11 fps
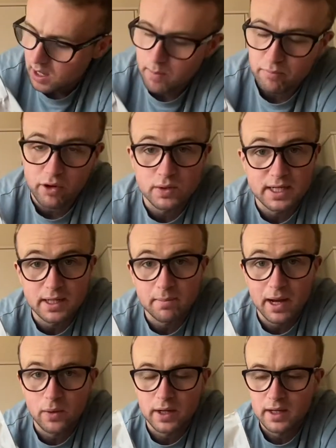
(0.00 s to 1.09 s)
protein
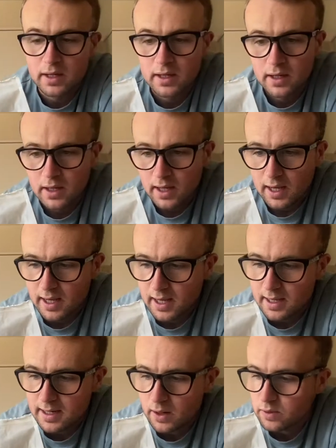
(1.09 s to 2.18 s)
powder.
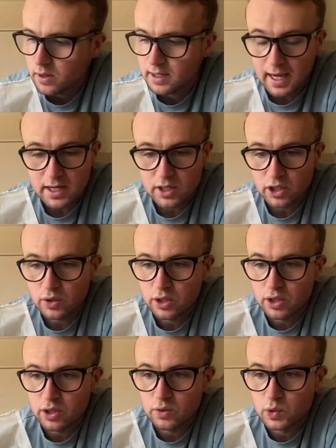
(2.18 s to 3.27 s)
Now again, you
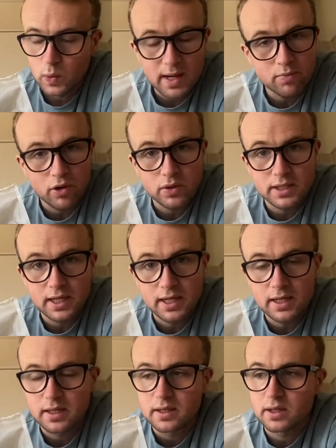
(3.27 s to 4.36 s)
can use whey
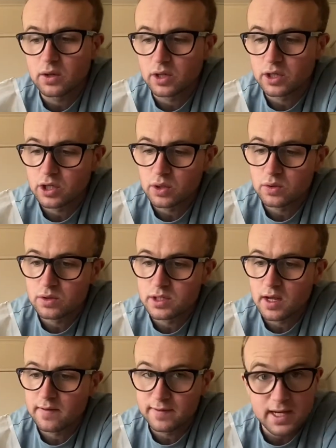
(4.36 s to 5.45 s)
protein, you can use
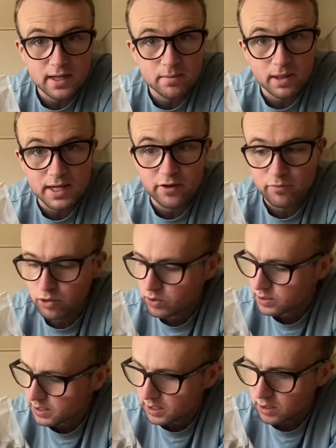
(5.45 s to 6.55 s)
a vegan blend of
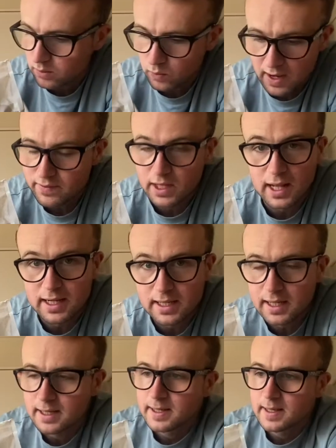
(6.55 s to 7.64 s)
protein, whatever you
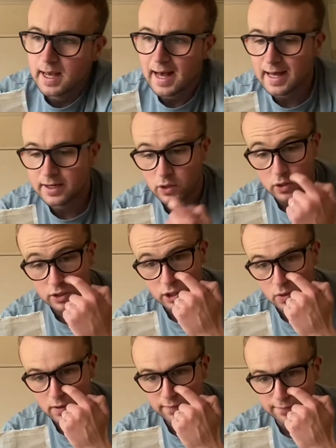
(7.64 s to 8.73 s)
like. And
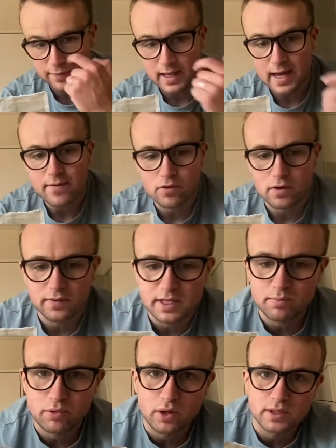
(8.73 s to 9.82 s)
also the flavor of this
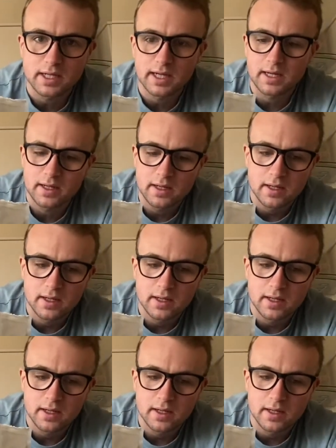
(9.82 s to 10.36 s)
protein